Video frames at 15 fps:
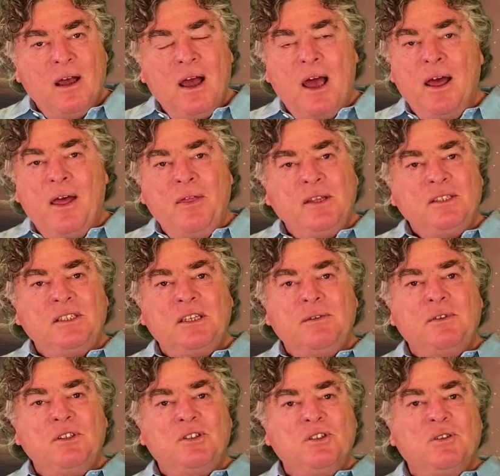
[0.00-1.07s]
This is
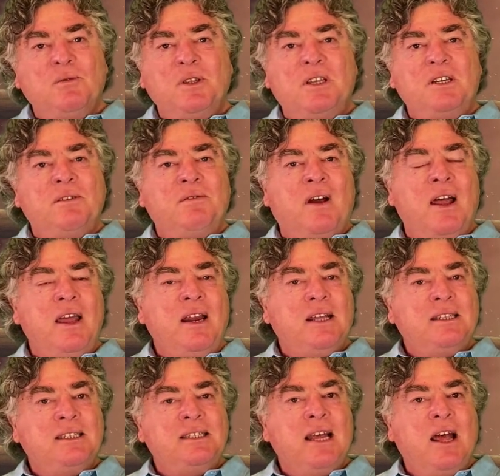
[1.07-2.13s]
even true with the divine
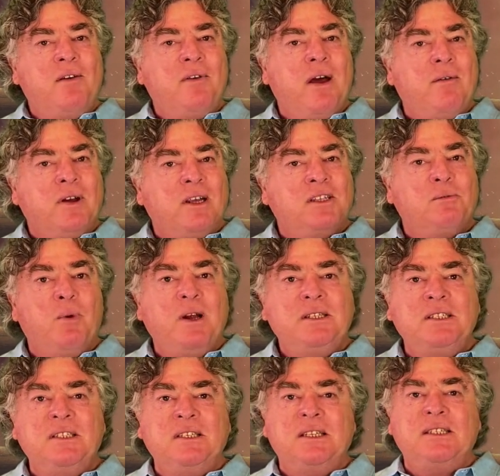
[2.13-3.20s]
itself. How it
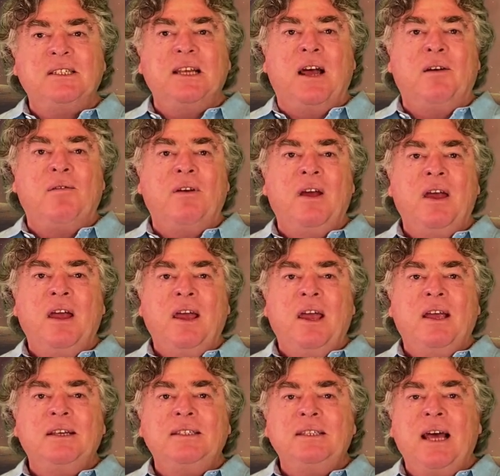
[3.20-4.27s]
expresses itself
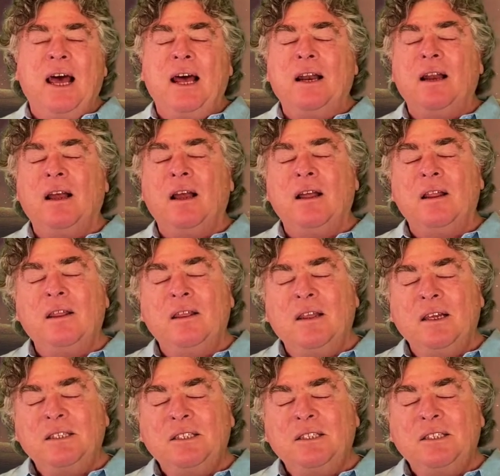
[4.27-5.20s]
is that this